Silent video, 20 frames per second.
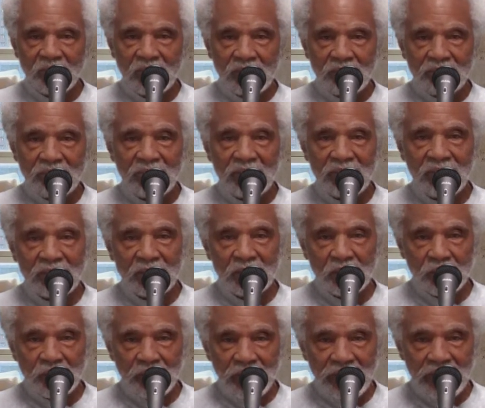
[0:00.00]
because the
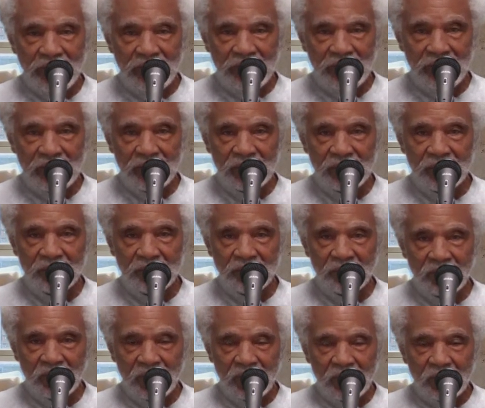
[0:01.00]
racism
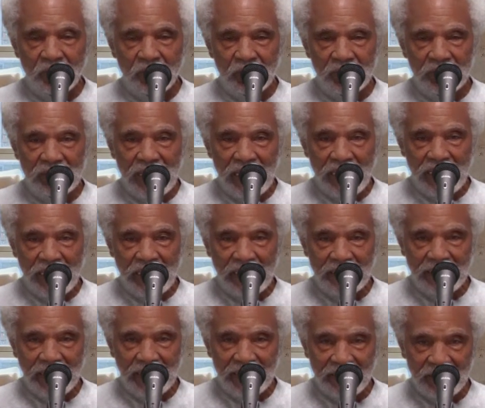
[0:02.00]
was not as
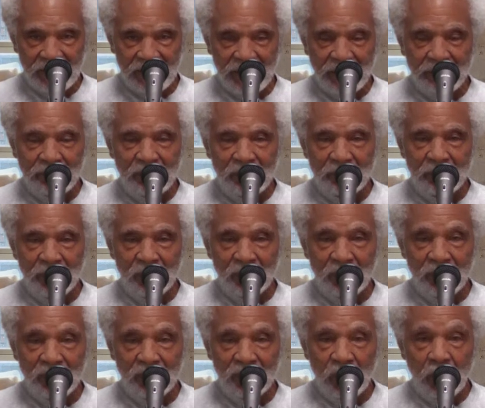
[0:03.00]

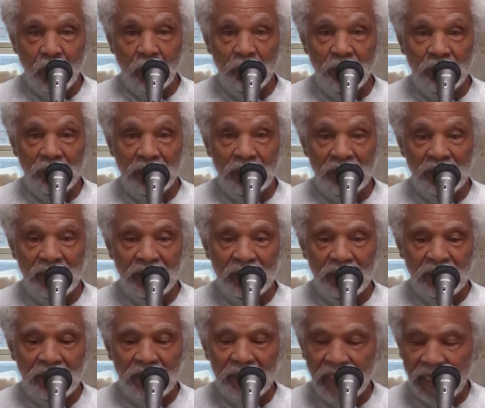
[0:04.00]
acceptable openly
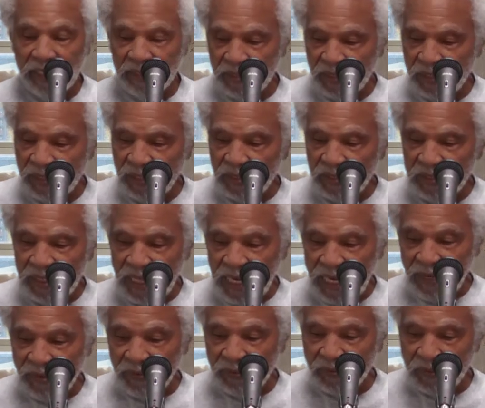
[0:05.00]
as it is
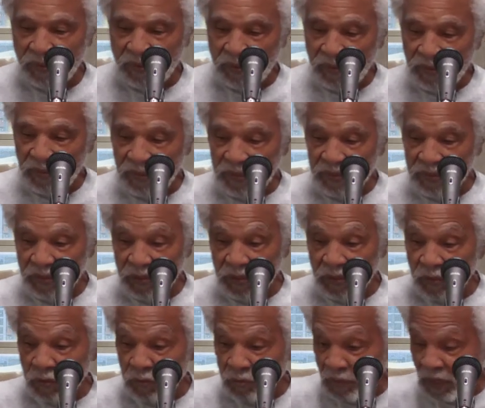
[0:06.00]
now.
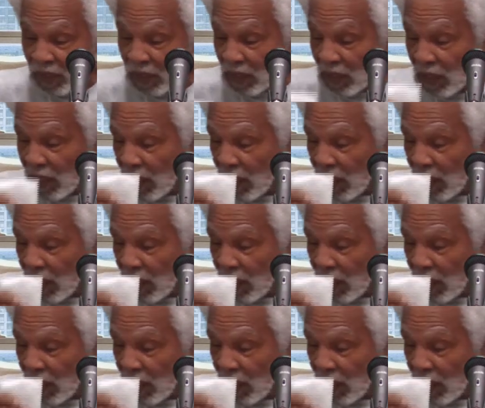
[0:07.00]
Excuse me.